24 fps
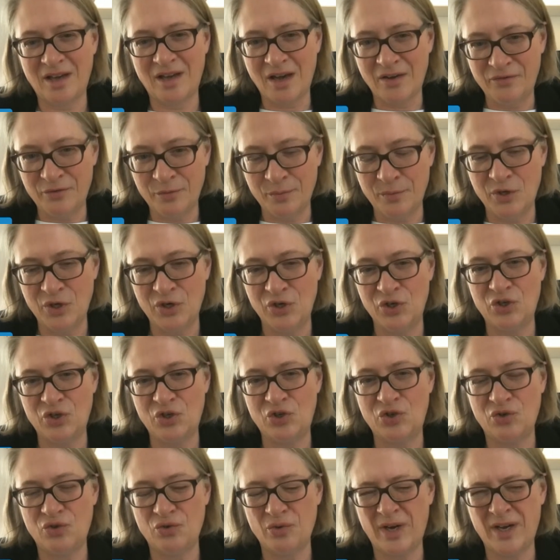
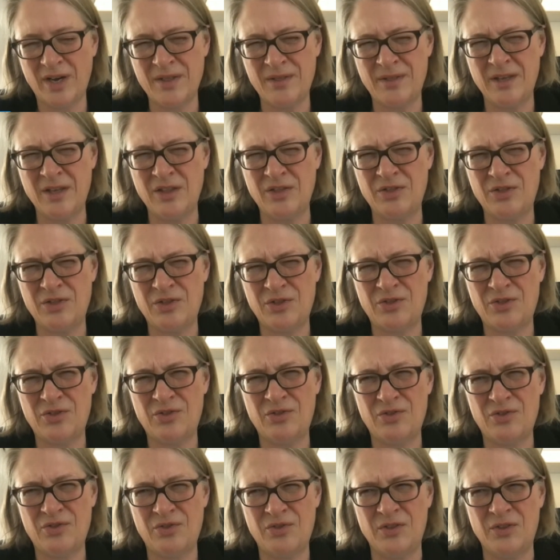government to, I think,
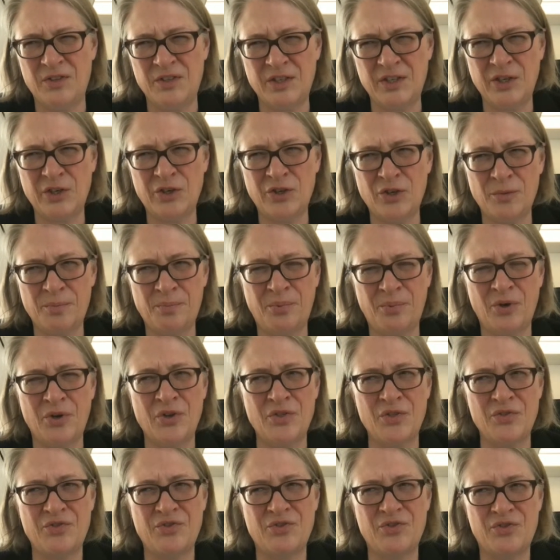
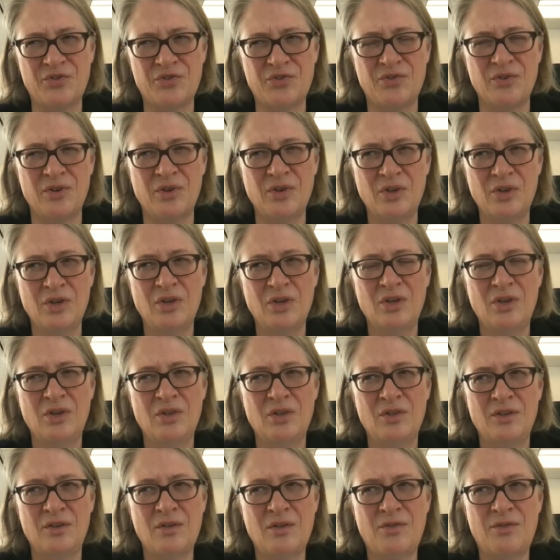
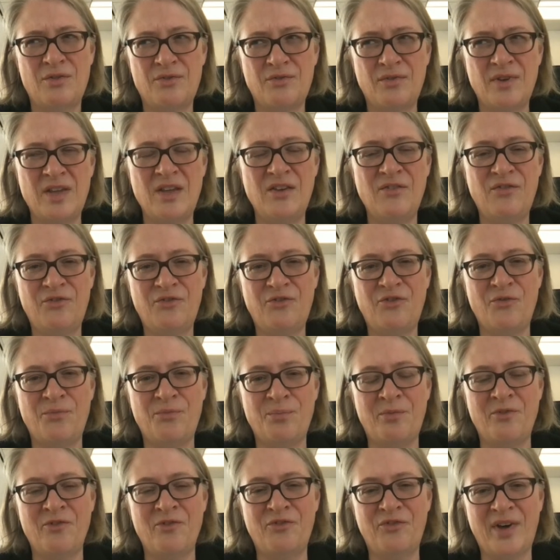
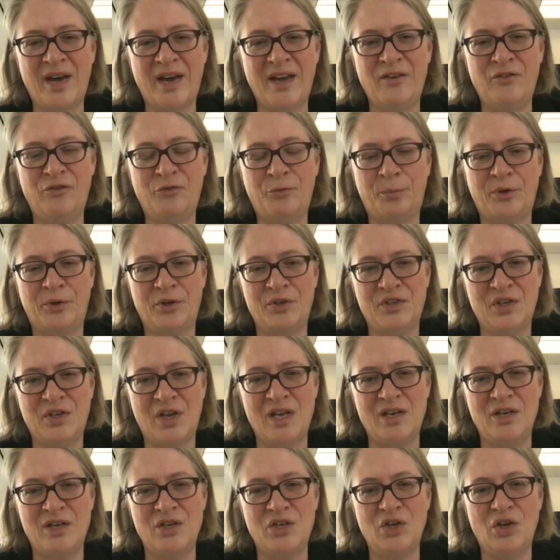
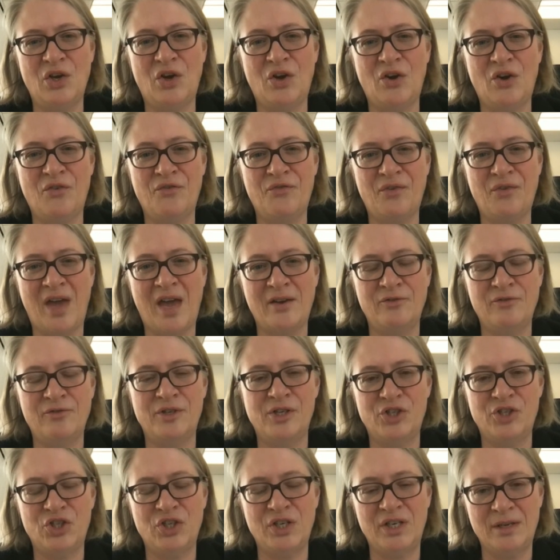0.35% of
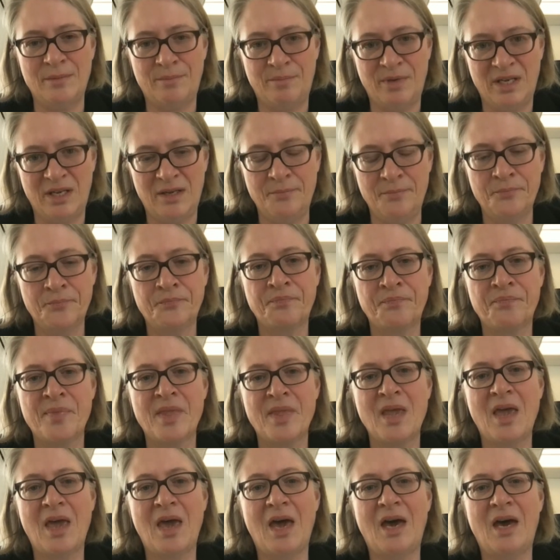annual GDP.
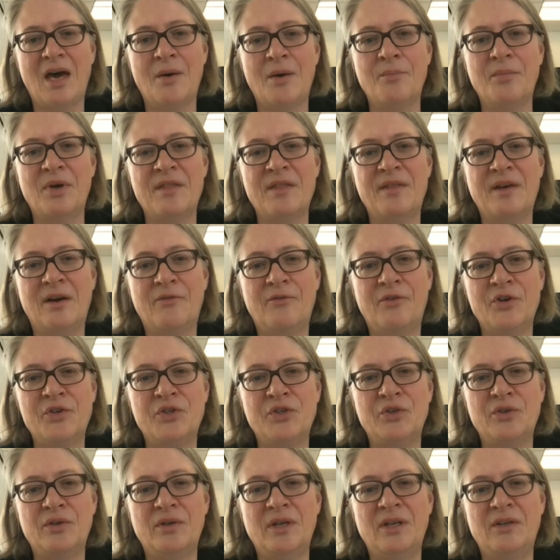That
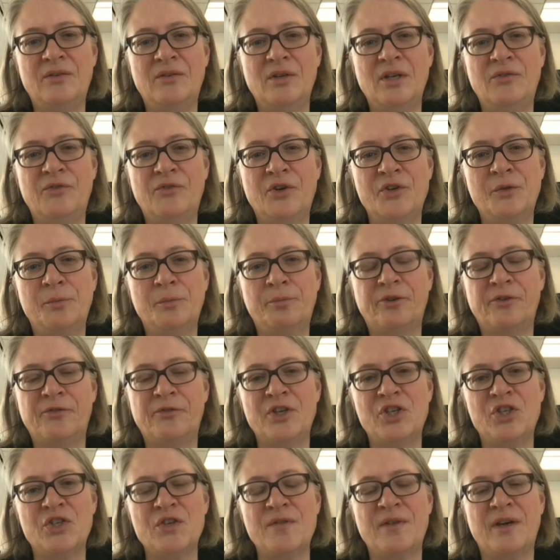was it was a
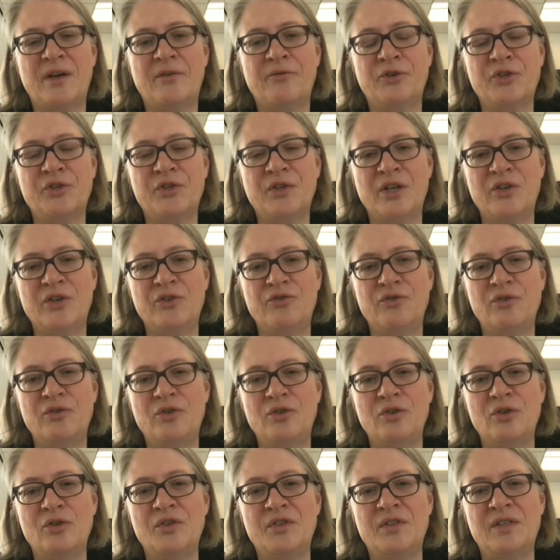provision that was
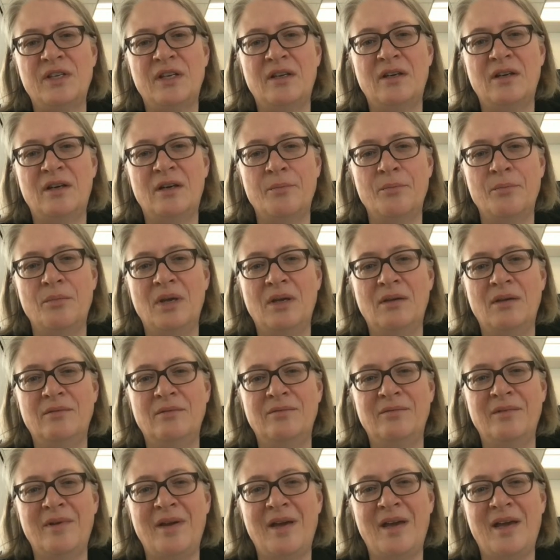introduced
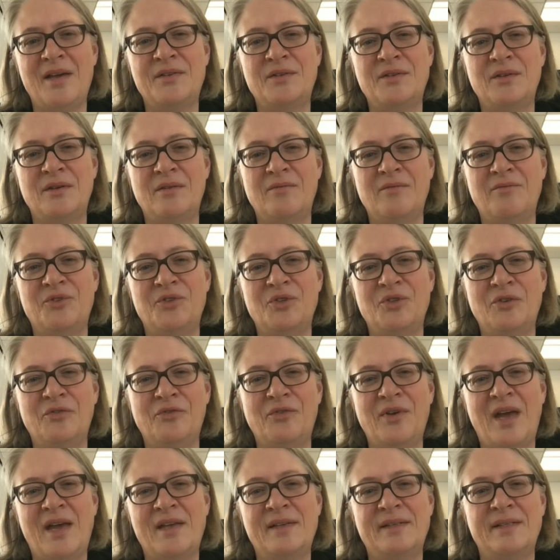as
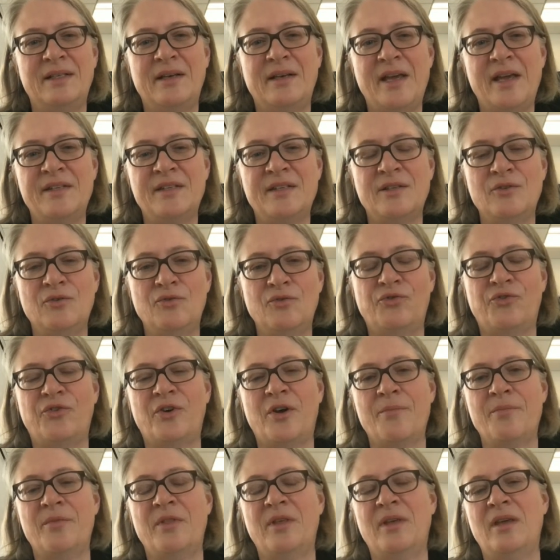a lesson from